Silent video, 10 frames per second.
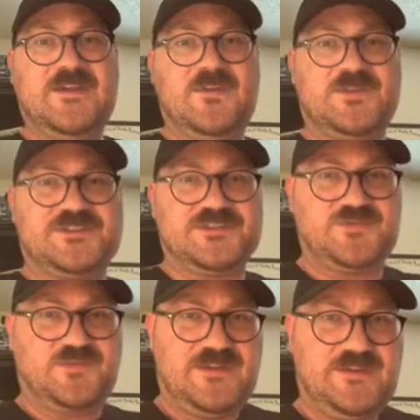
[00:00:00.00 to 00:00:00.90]
which
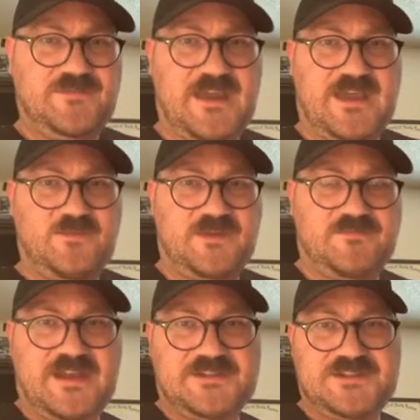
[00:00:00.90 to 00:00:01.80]
is really bad
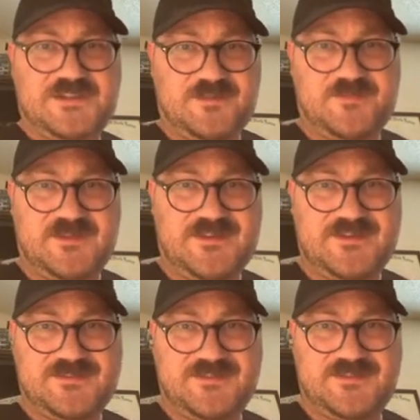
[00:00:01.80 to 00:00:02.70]
when matched up
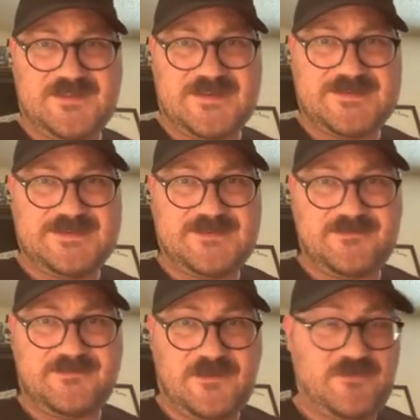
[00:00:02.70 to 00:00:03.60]
against a
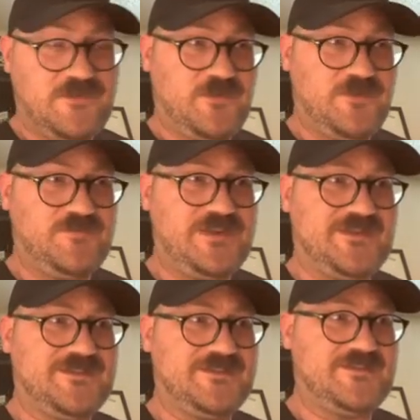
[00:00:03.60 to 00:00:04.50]
Ferrothorn
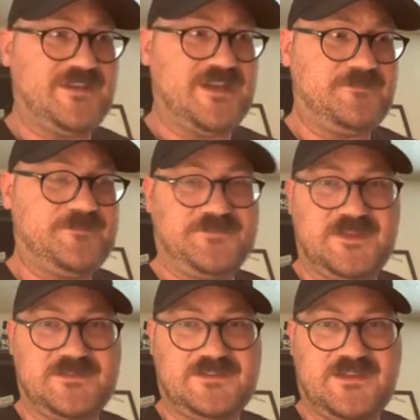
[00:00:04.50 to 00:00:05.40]
because
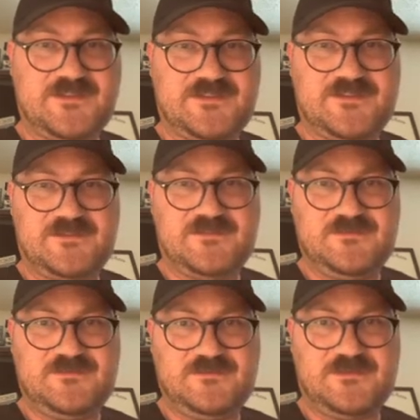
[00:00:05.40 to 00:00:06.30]
it takes
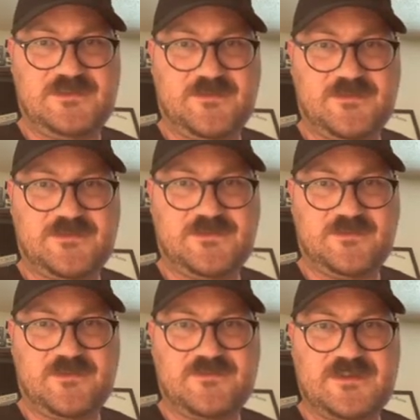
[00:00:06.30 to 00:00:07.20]
double
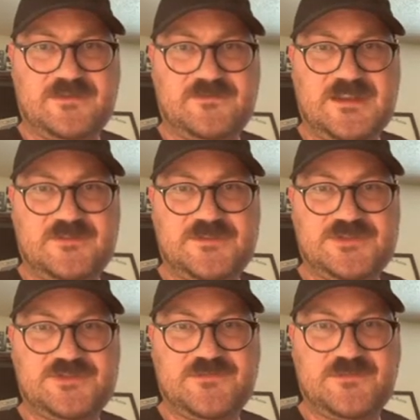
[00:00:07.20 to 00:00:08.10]
super effective
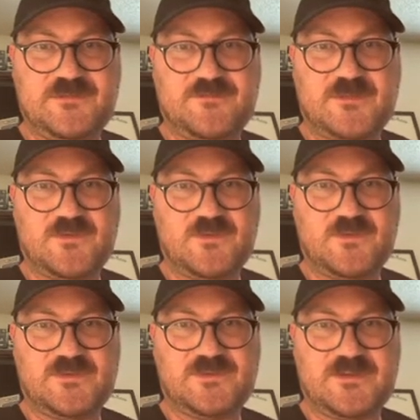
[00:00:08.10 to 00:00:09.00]
damage from
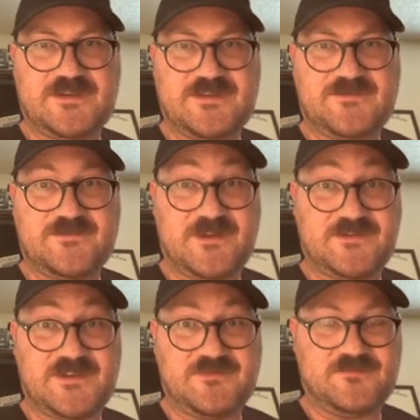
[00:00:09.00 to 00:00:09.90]
those
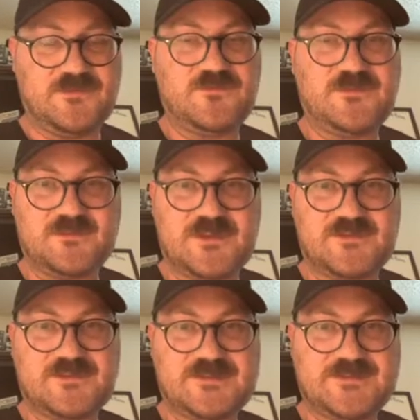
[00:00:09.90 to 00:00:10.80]
fire-type moves
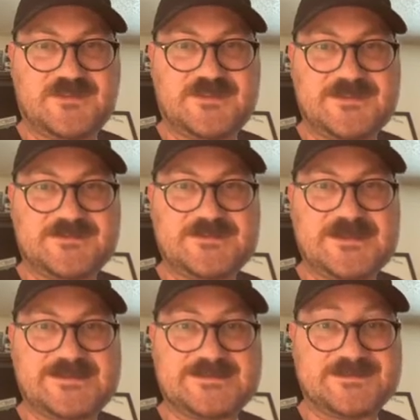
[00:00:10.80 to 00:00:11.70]
because it is steel
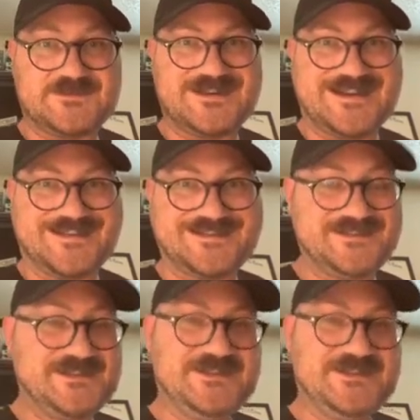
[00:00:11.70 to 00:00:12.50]
and grass.